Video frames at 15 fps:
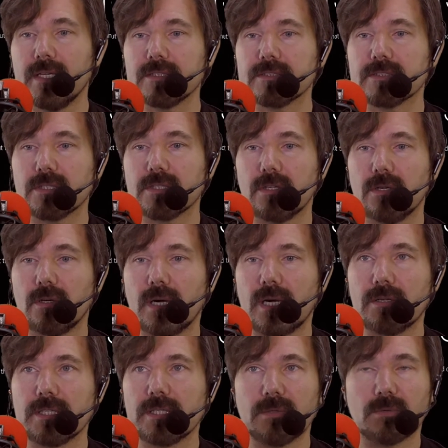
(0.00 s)
So
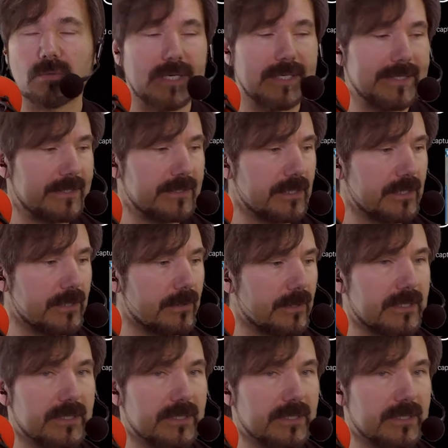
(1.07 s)
I'll get right into it.